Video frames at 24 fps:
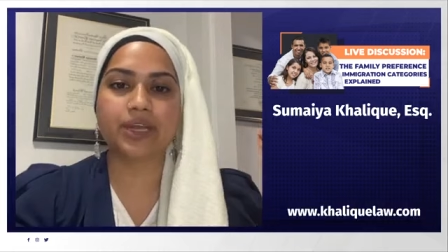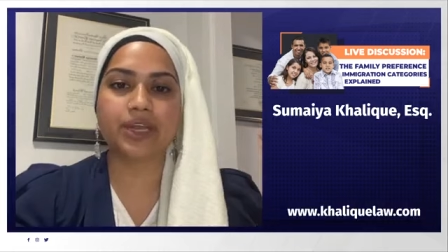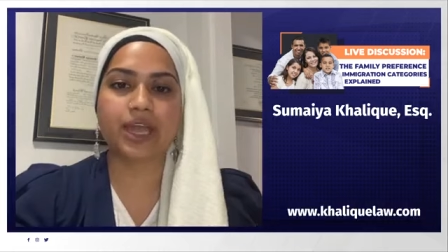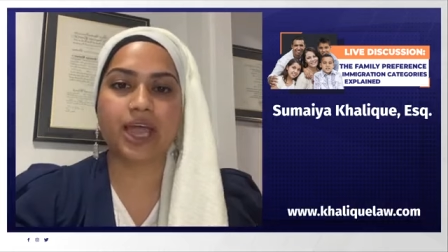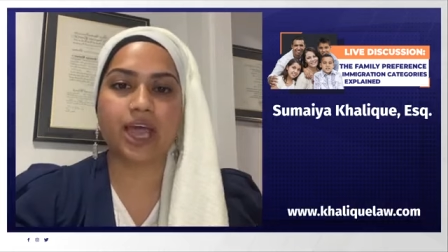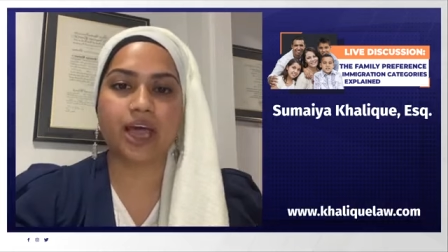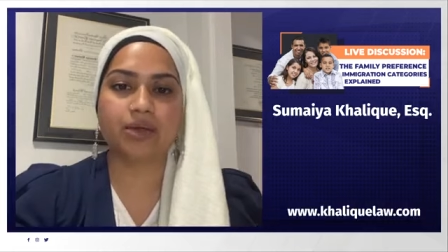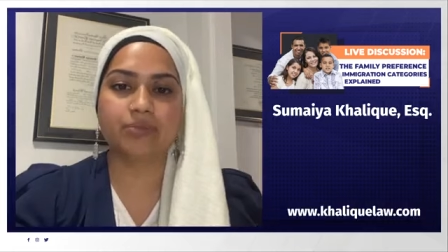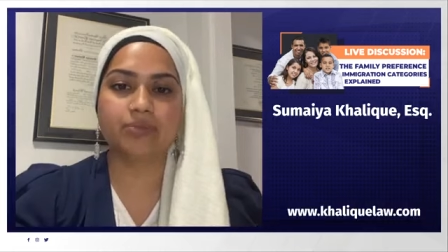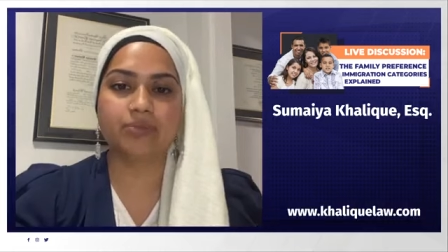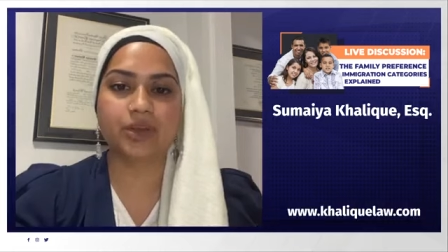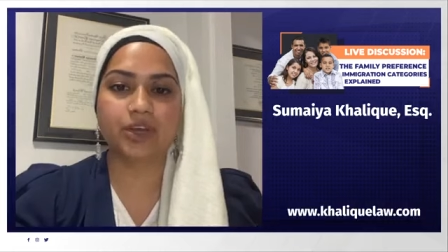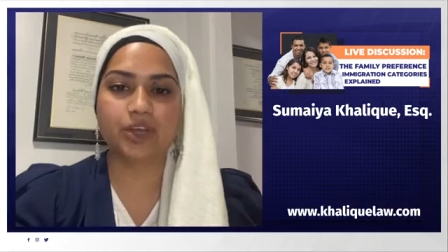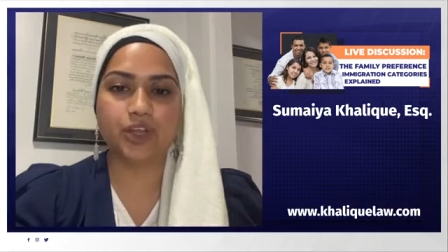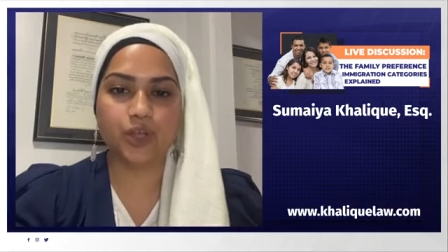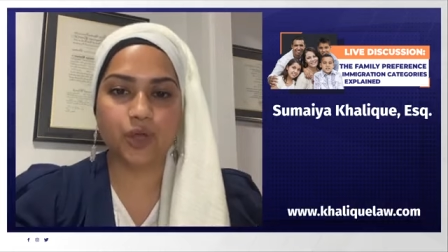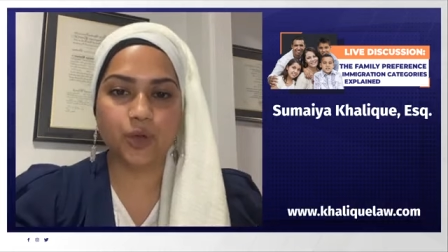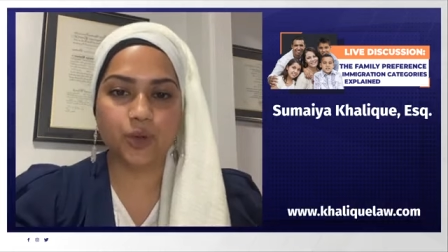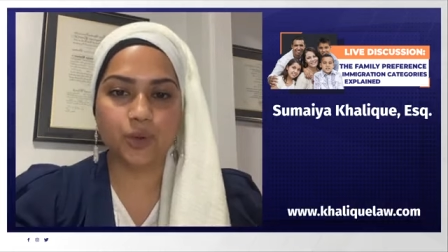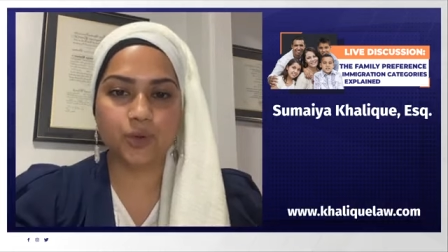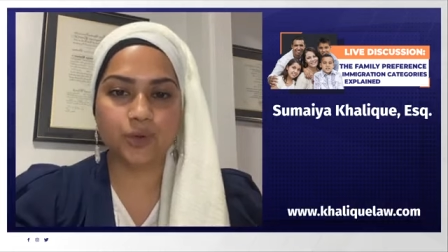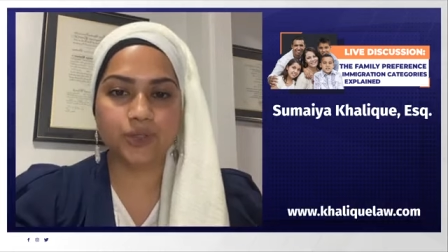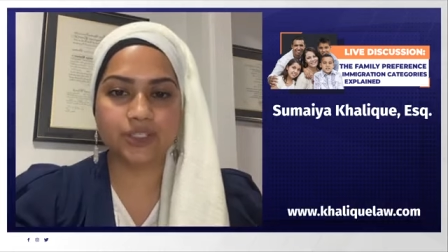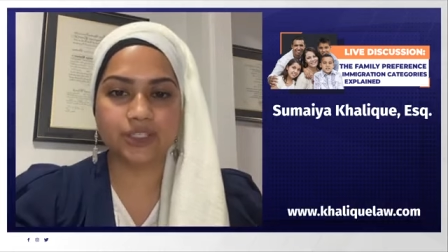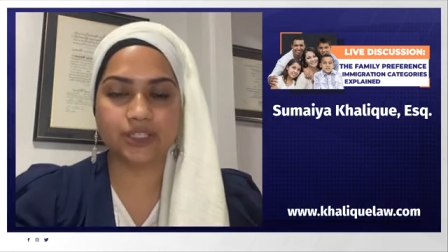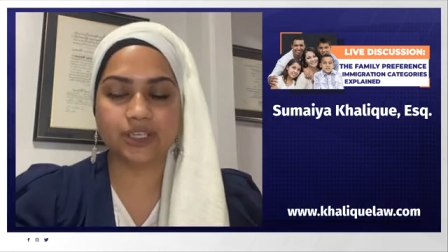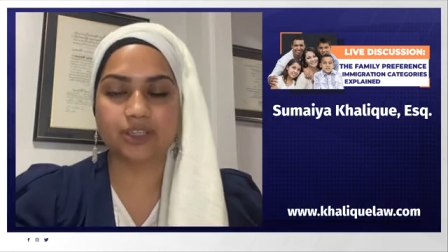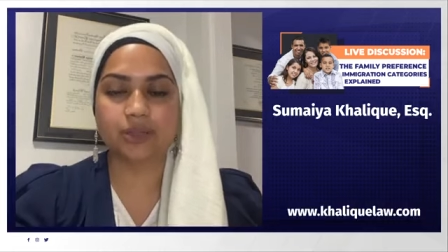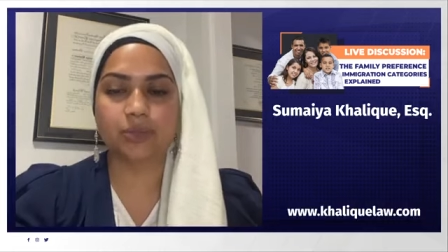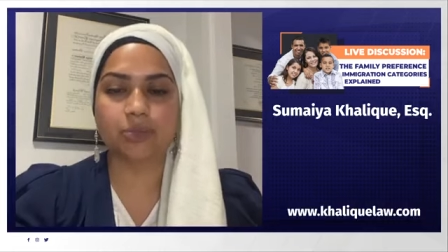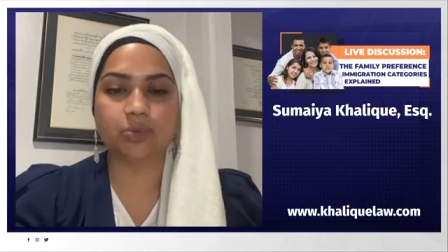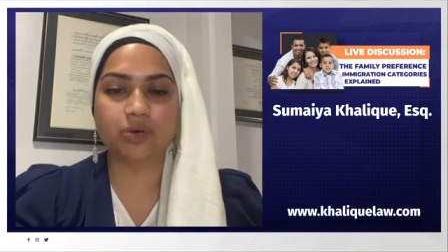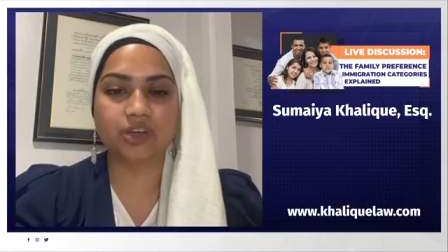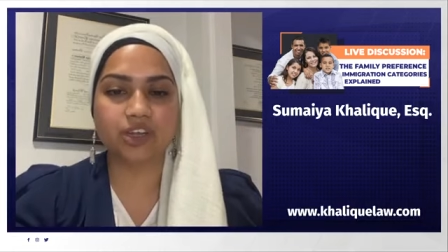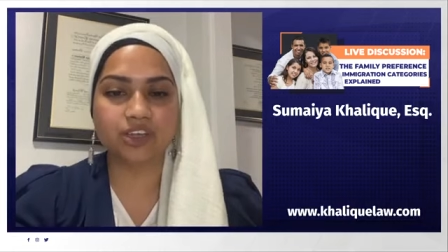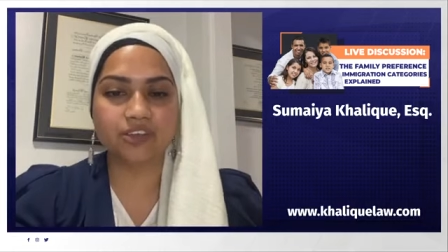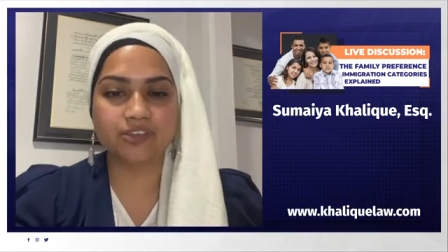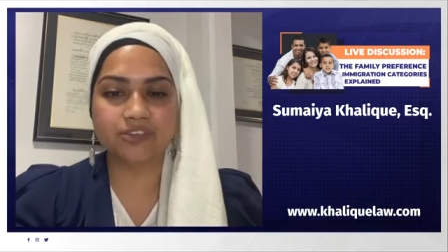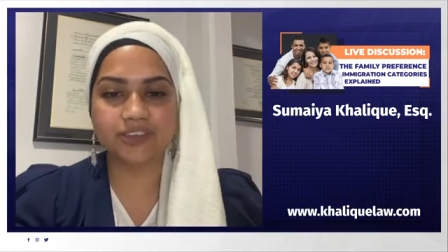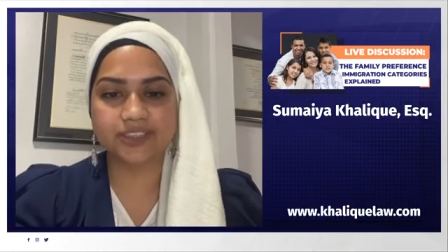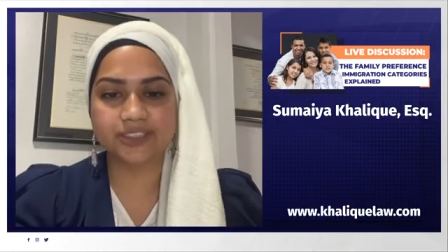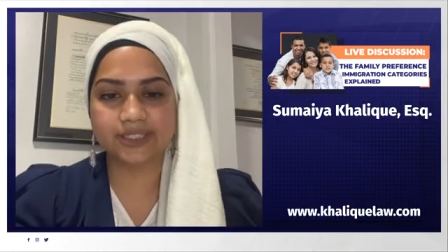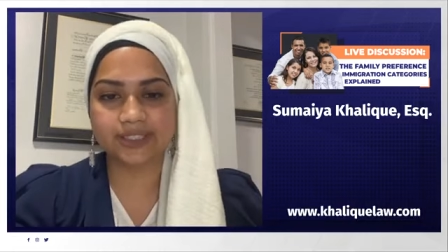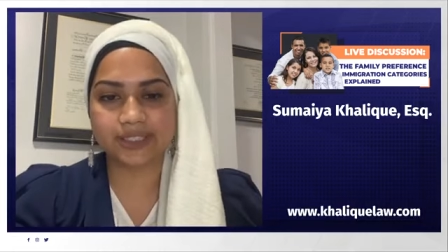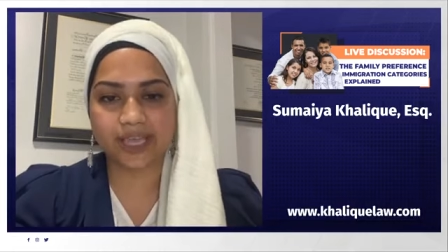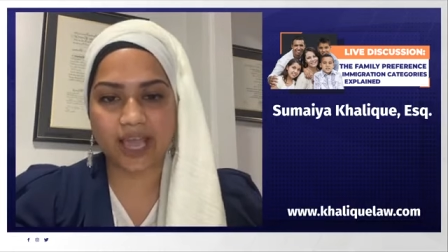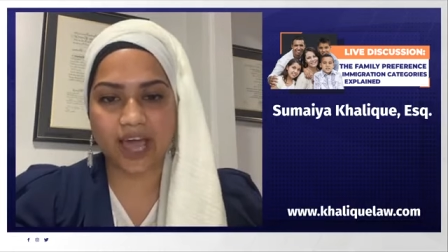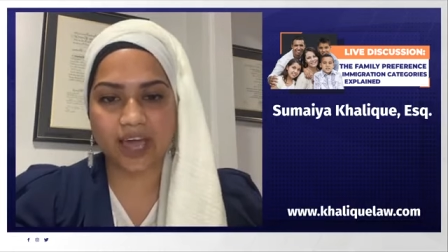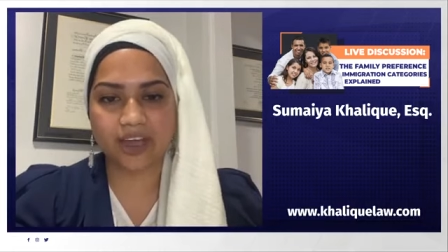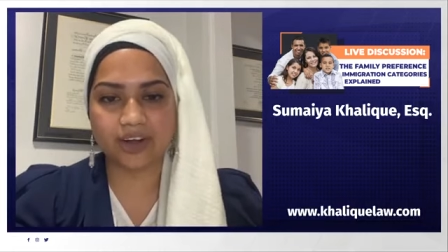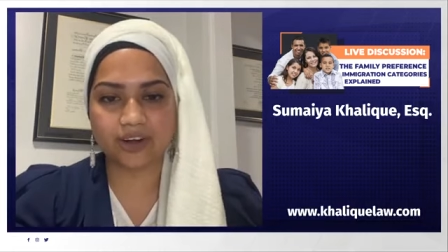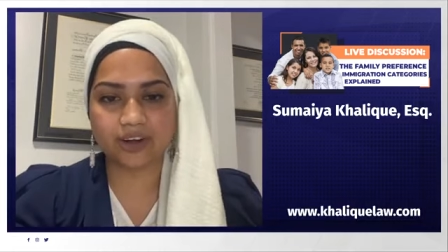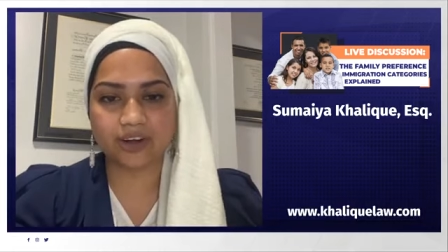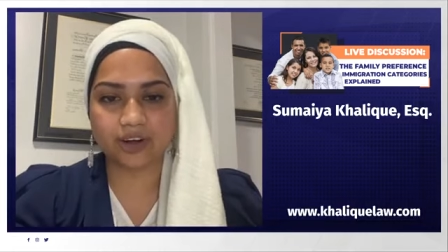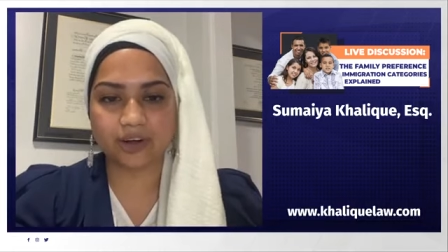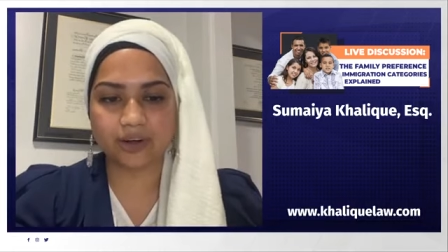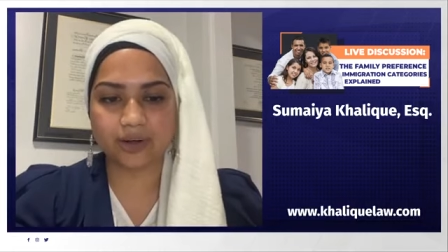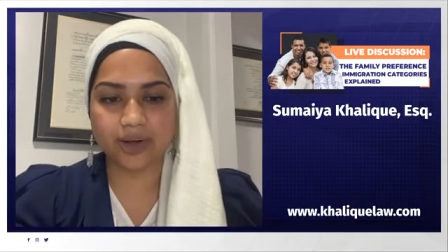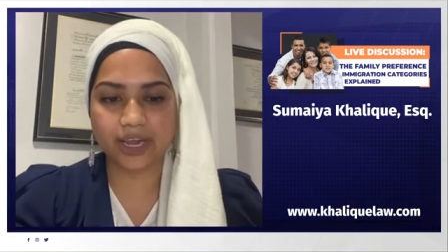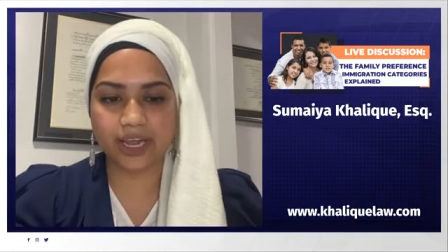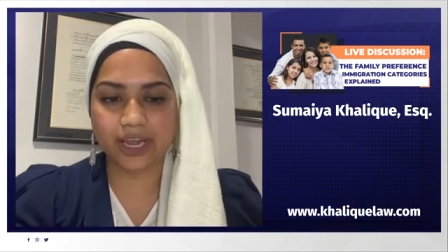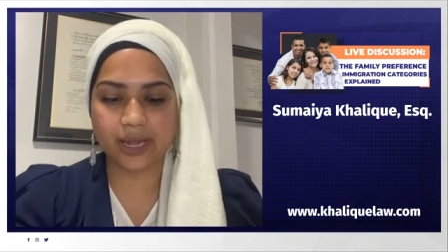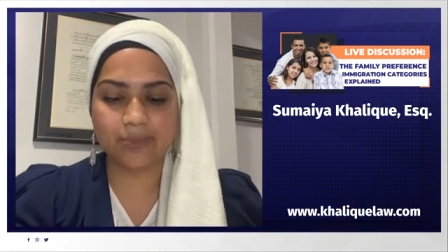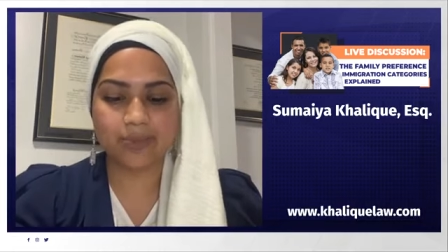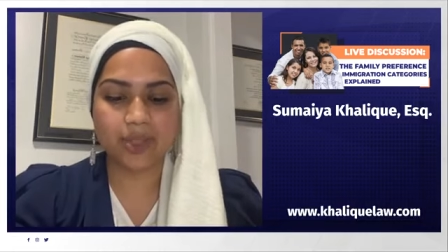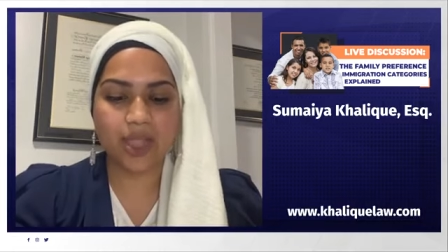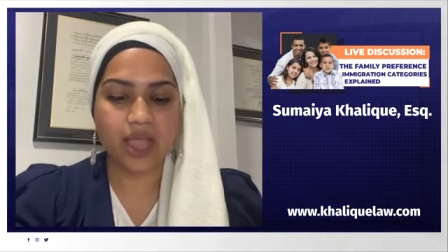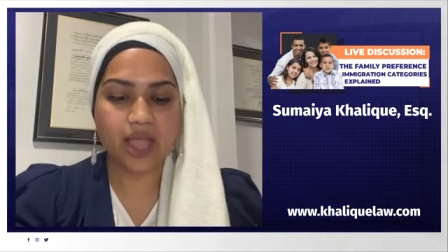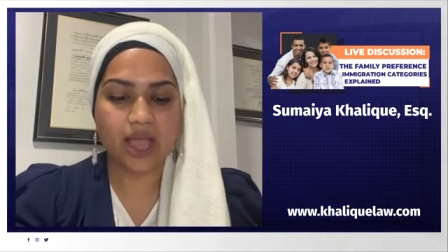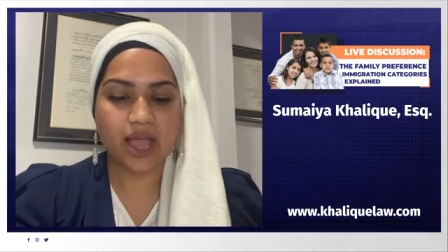many have been used in the previous category,